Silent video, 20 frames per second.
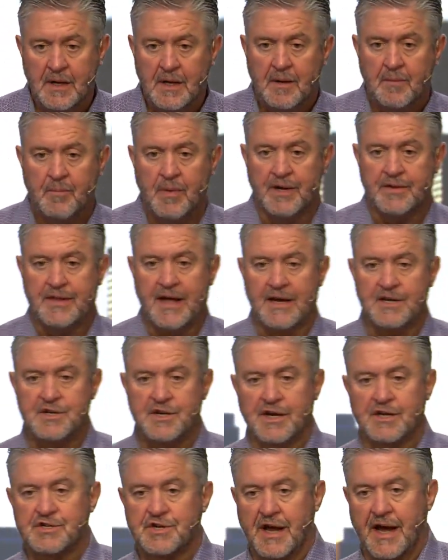But
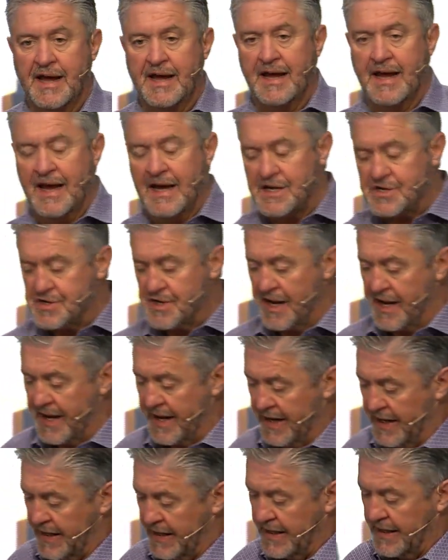it's
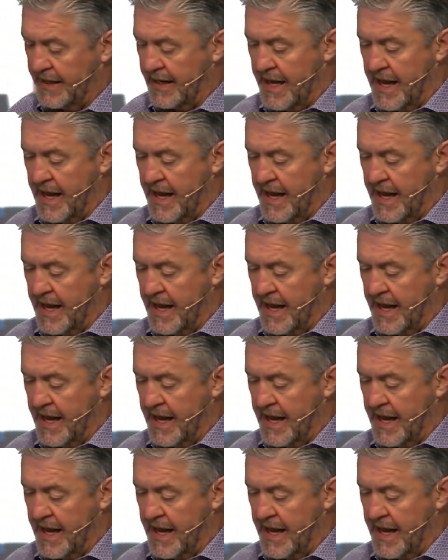A-S-A.